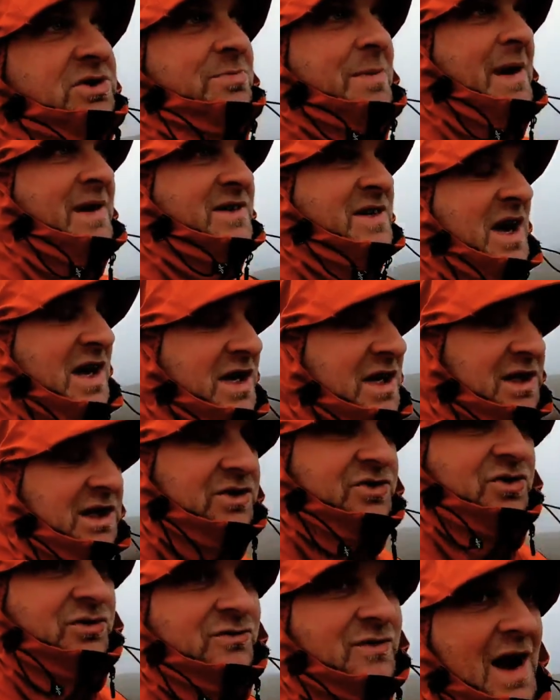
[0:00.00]
spectacular
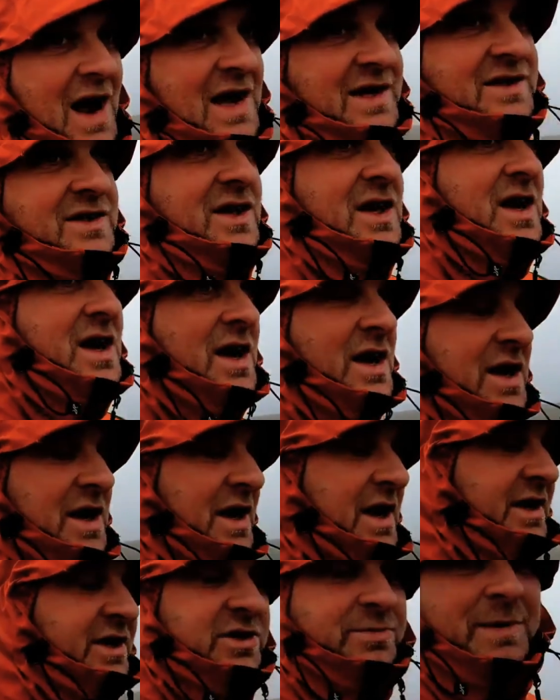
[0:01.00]
sunrise
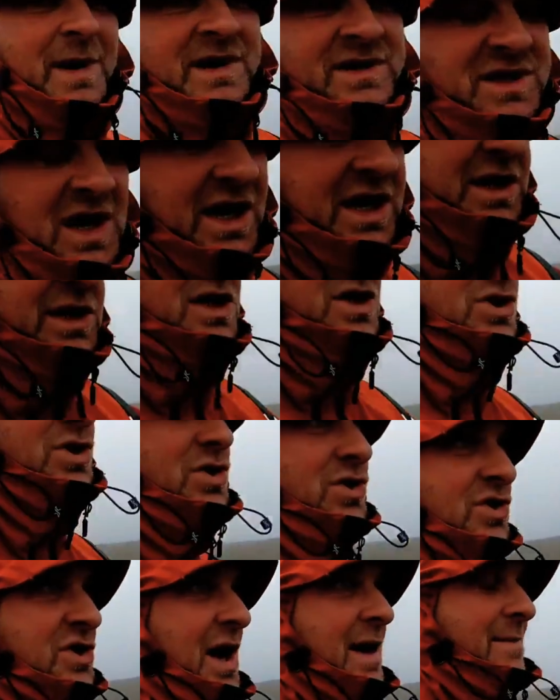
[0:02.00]
and a spectacular
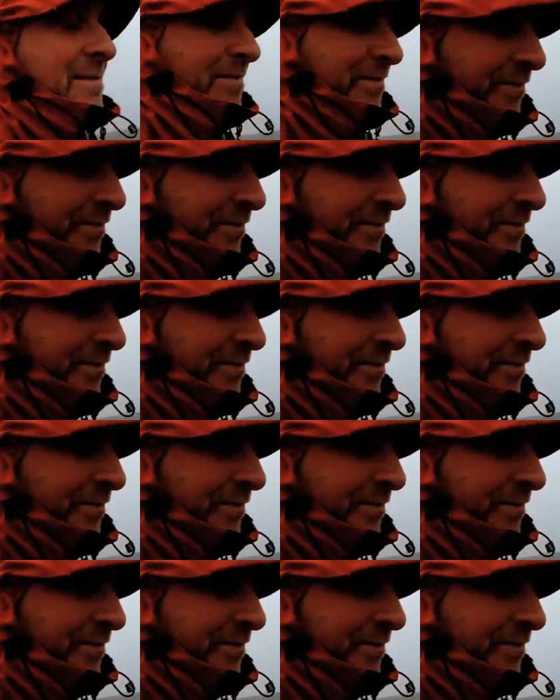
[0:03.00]
sunset.